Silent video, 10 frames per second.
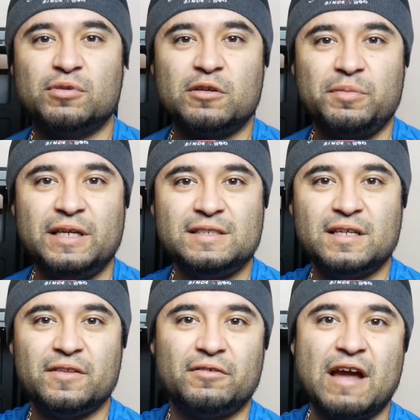important piece,
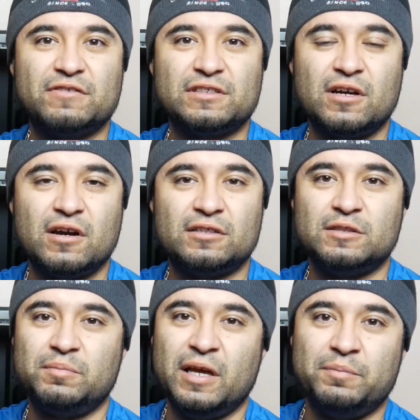the graphics
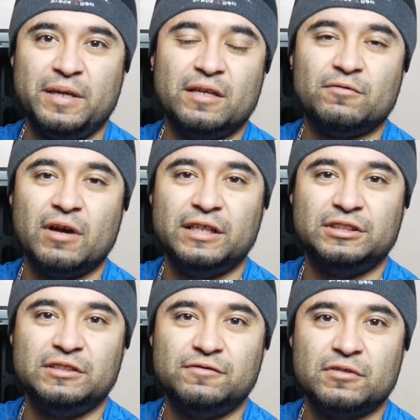card, a PNY
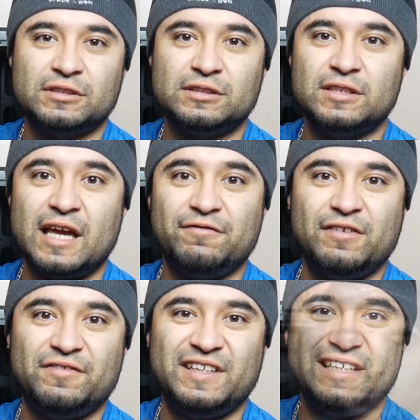GeForce
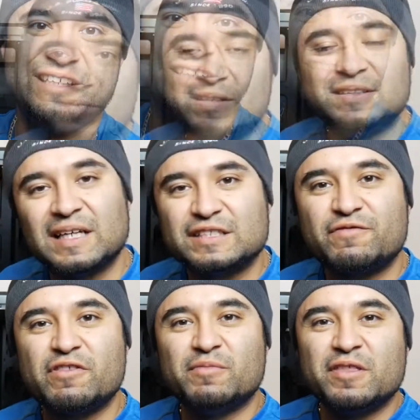950. As
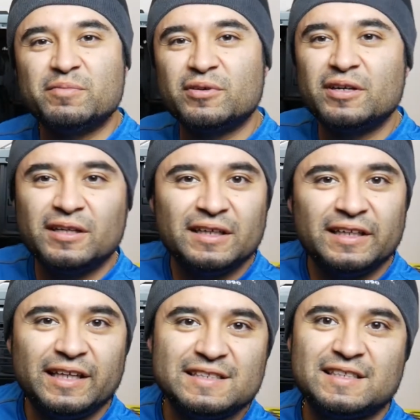for the motherboard,
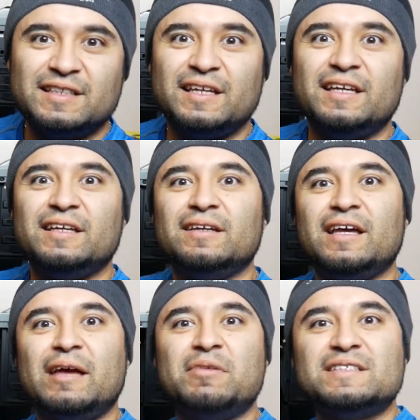it is an
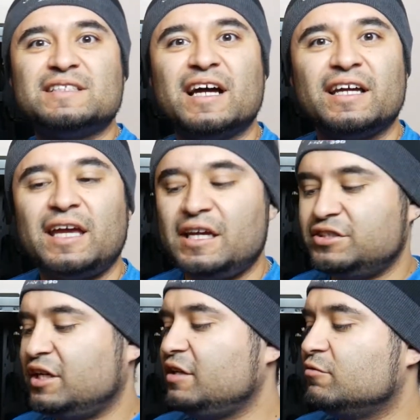MSI
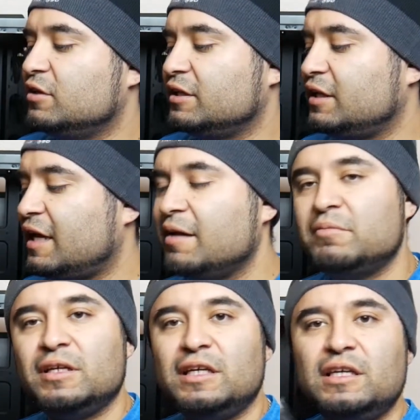
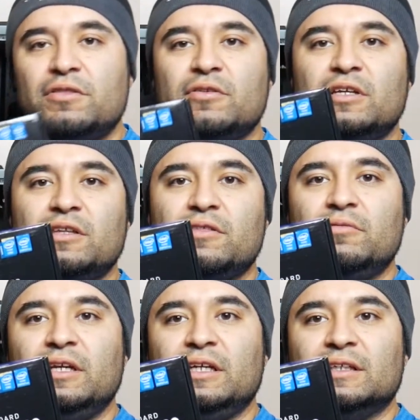
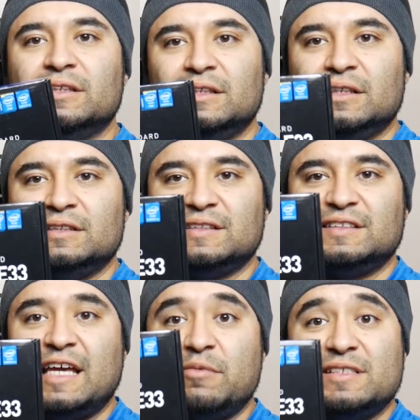H81M-E33. It's the
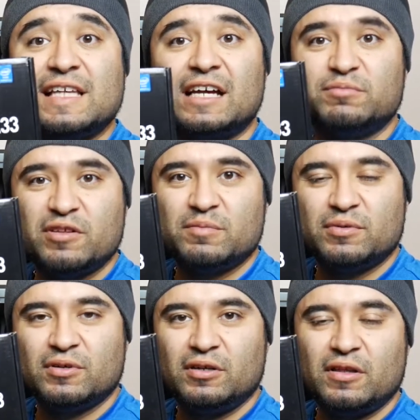same exact
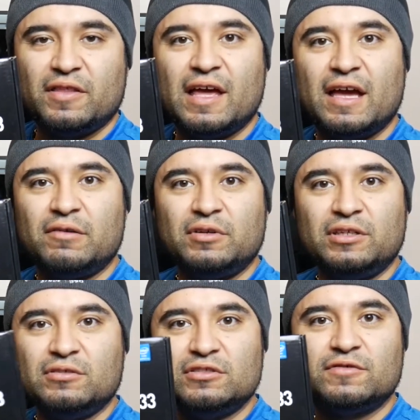motherboard that we
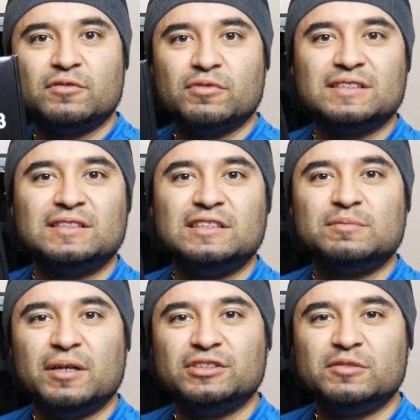used for Rusty's
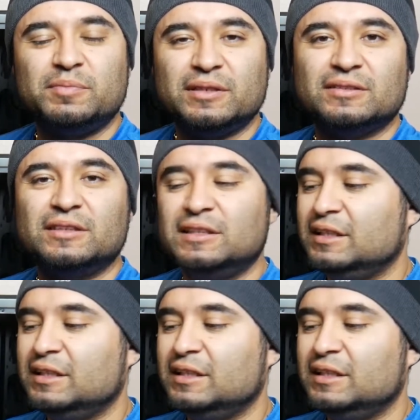budget build,